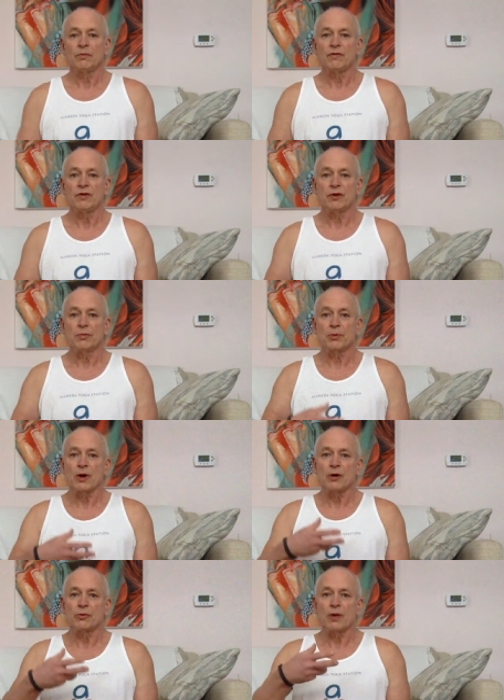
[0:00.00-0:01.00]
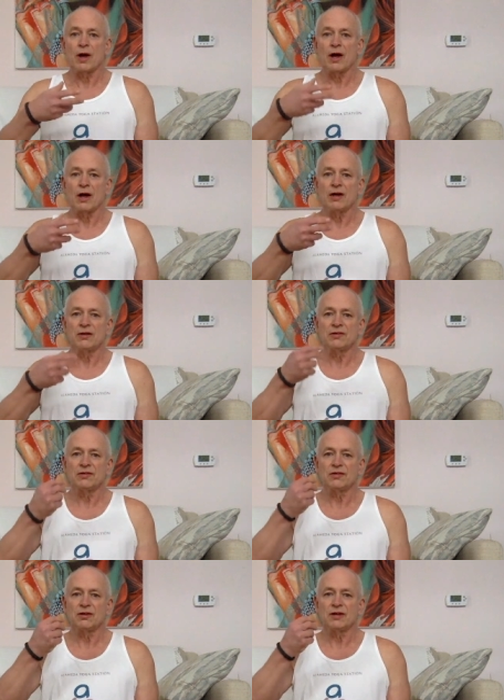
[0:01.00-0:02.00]
Feel the prana
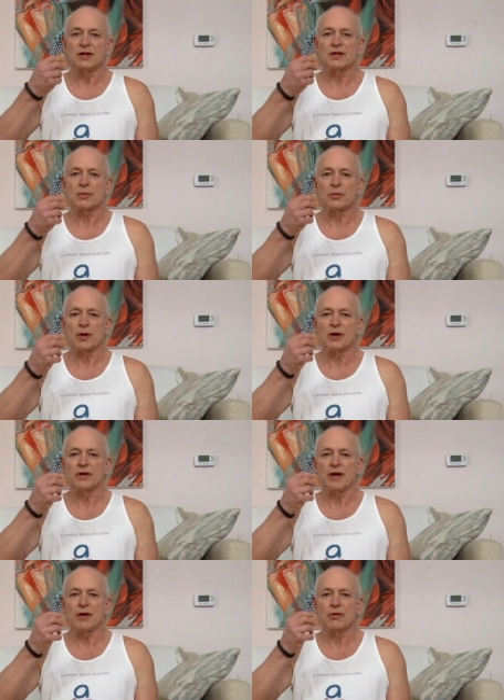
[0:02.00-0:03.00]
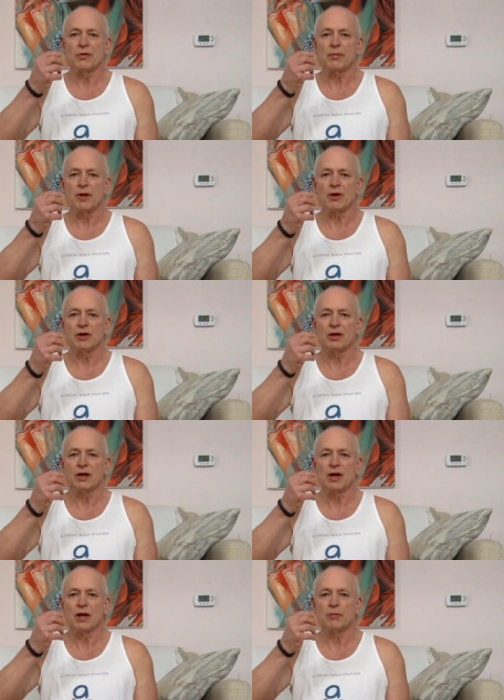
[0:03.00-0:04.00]
rise. Take that prana down to the belly
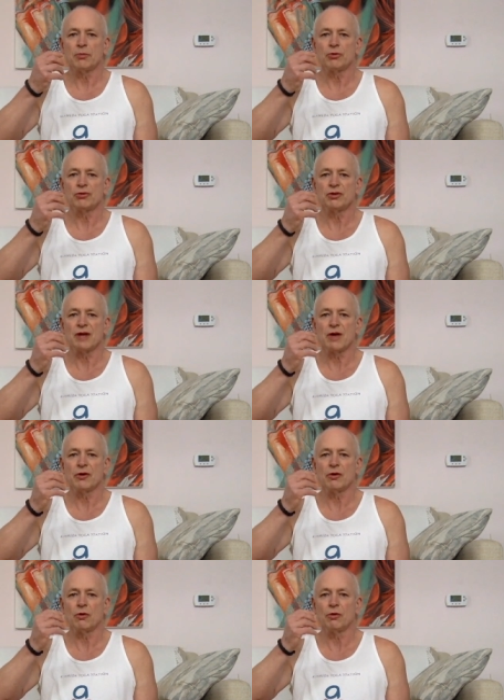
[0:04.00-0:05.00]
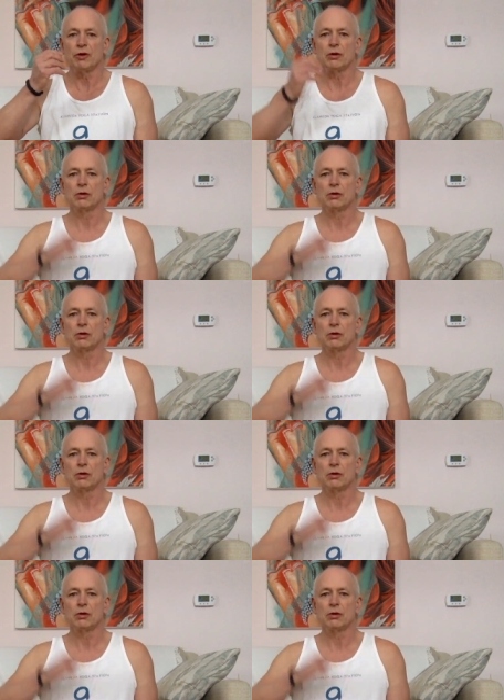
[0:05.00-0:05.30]
and push it down and hold it.